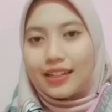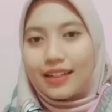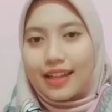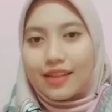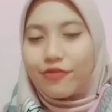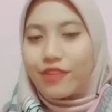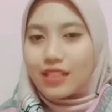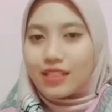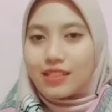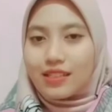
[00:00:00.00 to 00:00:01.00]
fits
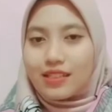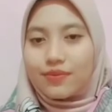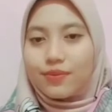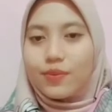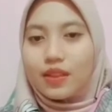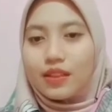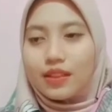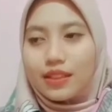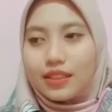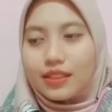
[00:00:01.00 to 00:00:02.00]

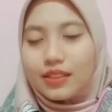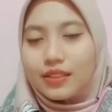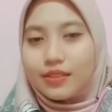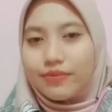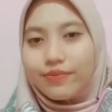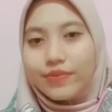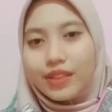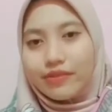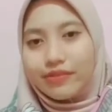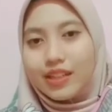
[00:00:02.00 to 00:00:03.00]
the
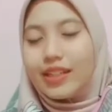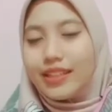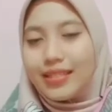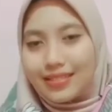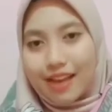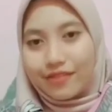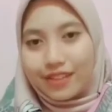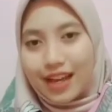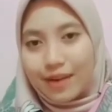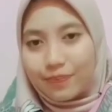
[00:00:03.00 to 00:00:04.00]
this level lah.
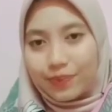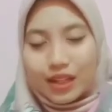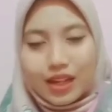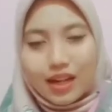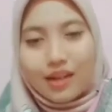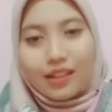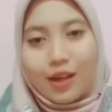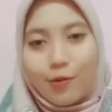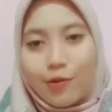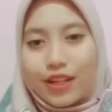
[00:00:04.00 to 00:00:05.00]
Okay,
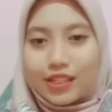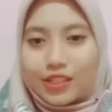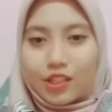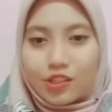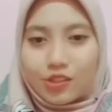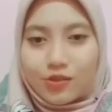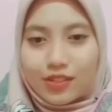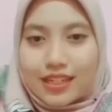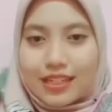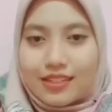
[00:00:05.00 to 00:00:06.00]
whether your student is
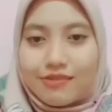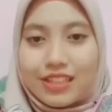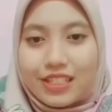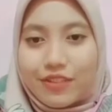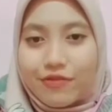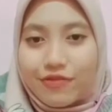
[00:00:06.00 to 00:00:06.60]
receiving